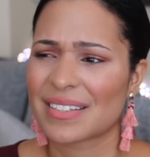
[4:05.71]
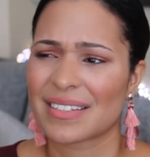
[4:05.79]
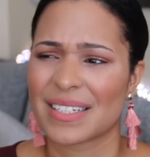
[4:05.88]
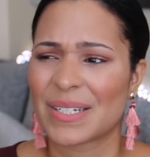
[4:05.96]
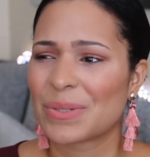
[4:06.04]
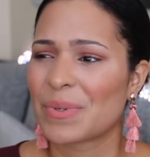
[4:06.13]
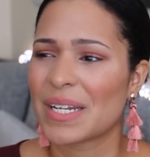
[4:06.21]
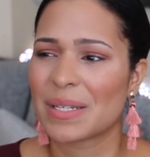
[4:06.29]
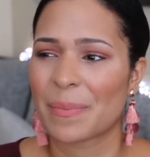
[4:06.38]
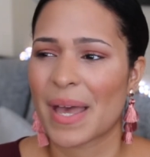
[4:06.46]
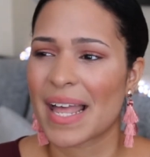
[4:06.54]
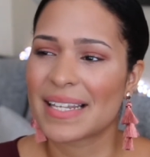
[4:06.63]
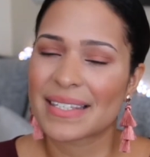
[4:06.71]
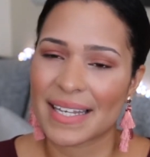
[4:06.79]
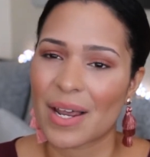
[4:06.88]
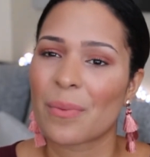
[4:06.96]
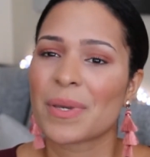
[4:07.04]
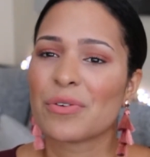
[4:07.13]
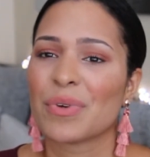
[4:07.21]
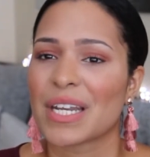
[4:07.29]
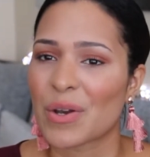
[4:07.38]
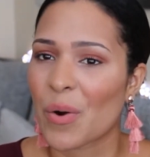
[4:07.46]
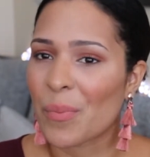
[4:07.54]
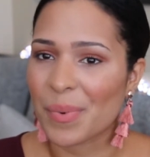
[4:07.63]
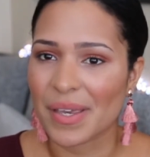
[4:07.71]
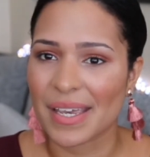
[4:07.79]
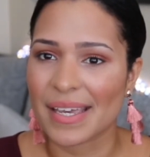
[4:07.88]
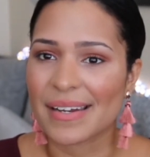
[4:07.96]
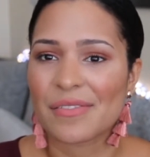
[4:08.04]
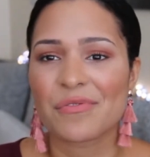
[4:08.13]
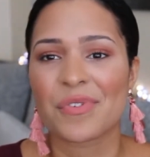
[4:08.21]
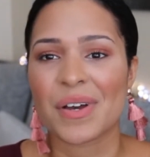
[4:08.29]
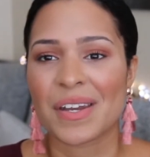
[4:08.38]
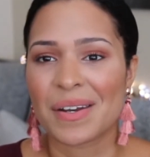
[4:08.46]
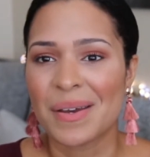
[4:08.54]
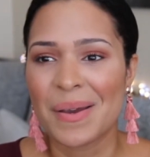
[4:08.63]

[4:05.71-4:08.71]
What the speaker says: it just really depends, and I'll be really open and fun.